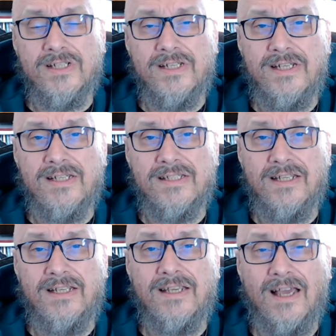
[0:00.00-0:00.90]

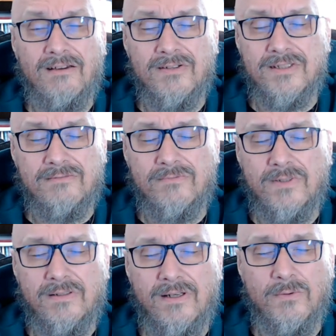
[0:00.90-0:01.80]
D.C. Yeah,
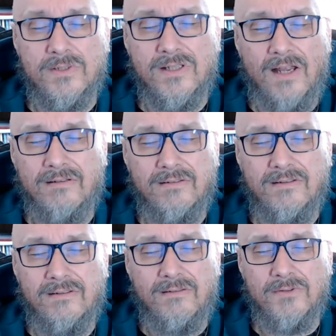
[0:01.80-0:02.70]
it was not
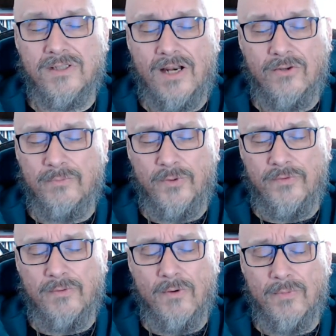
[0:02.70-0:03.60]
a good
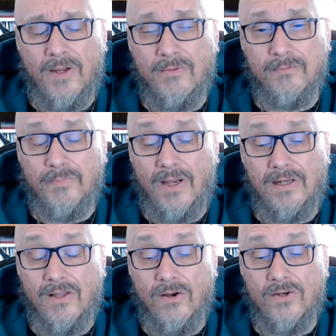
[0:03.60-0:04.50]
movie by and
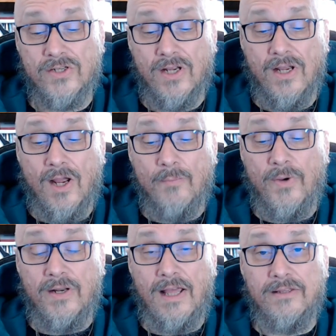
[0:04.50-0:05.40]
large.
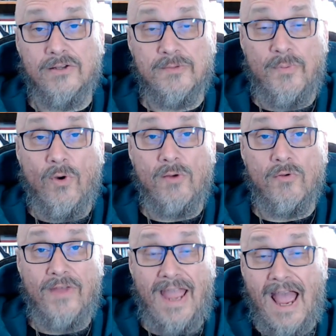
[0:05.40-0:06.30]
But there's a point where
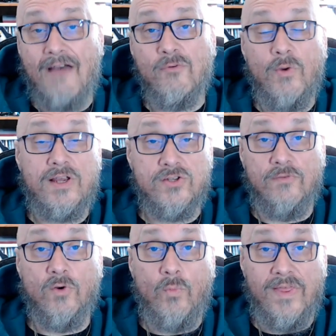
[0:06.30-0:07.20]
they have
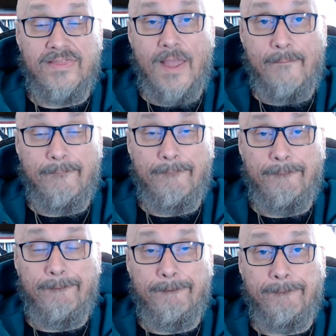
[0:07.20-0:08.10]
Quicksilver with them.
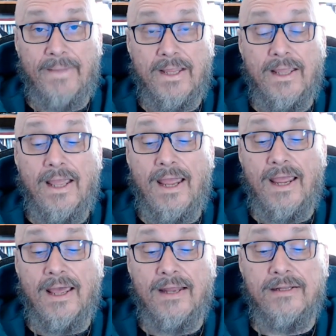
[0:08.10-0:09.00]

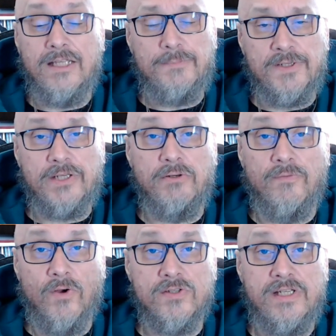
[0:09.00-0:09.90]
And in this particular
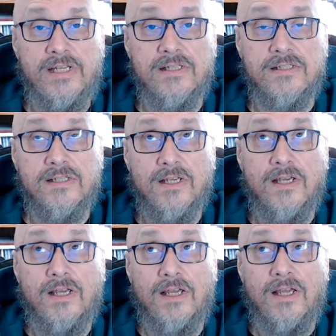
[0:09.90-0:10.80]
universe,
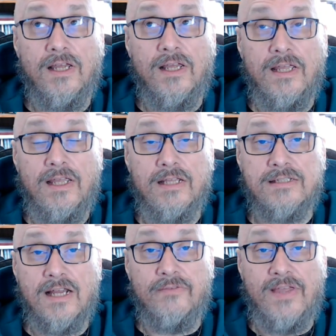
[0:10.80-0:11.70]
it's
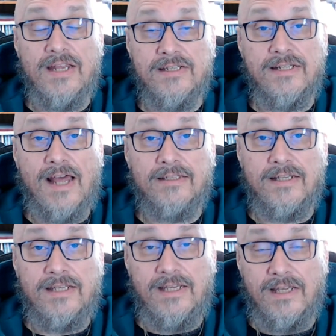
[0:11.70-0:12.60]
kind of hinted at that
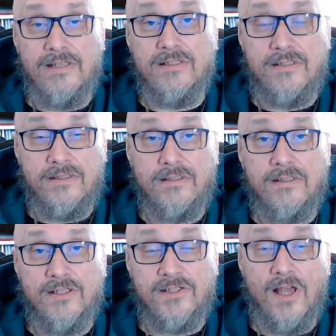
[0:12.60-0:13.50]
he is
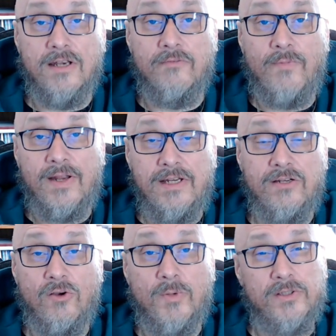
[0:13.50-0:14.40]
the son of
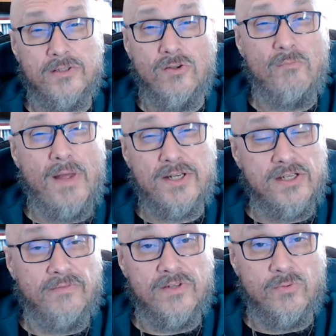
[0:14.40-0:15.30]
Magneto, but there's no mention
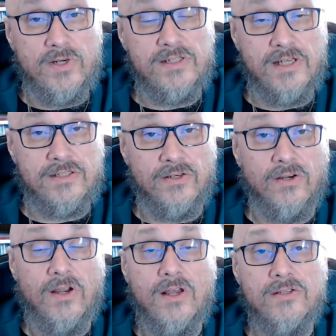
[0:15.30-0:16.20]
of a twin
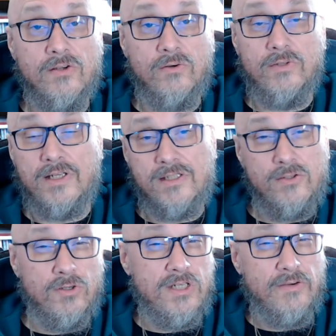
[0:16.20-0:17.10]
sister. So it's
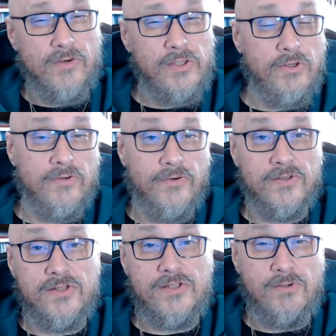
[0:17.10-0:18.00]
two different
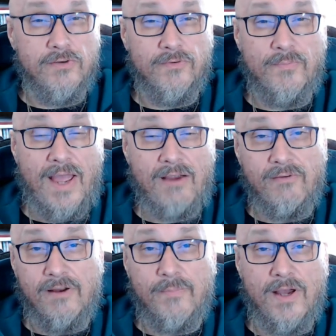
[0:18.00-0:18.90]
universes, two different
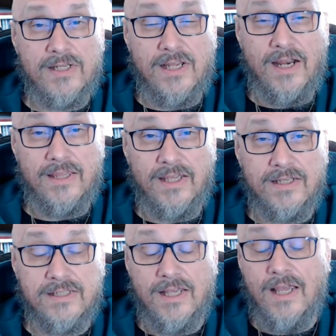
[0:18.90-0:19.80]
background plot kind of
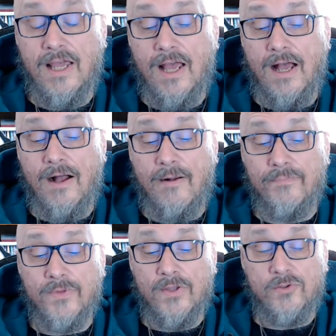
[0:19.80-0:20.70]
things.
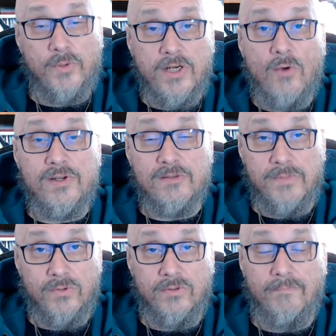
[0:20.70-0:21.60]
So we know he's a
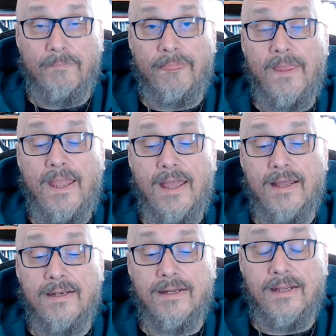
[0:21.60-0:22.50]
mutant,
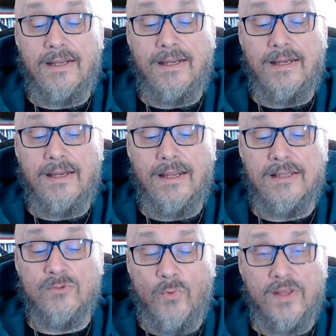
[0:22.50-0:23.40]
and he
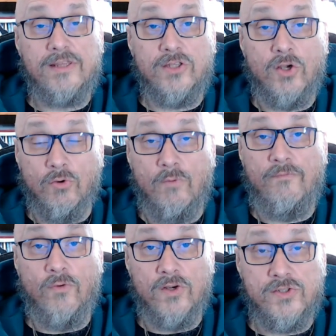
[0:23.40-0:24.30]
is with the group
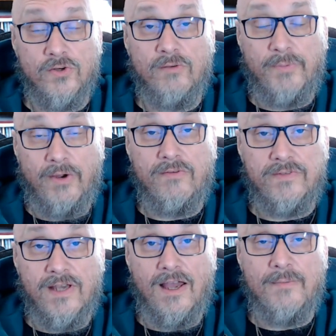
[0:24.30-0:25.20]
for a certain period of
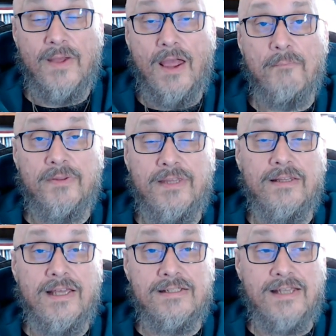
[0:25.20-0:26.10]
time, but then
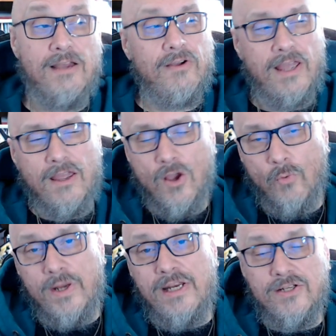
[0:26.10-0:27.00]
they say, okay,
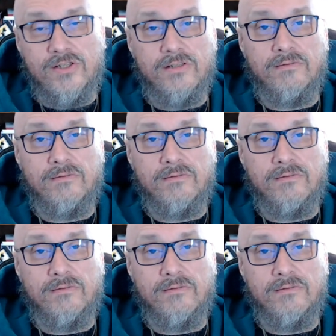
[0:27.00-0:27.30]
we need you to,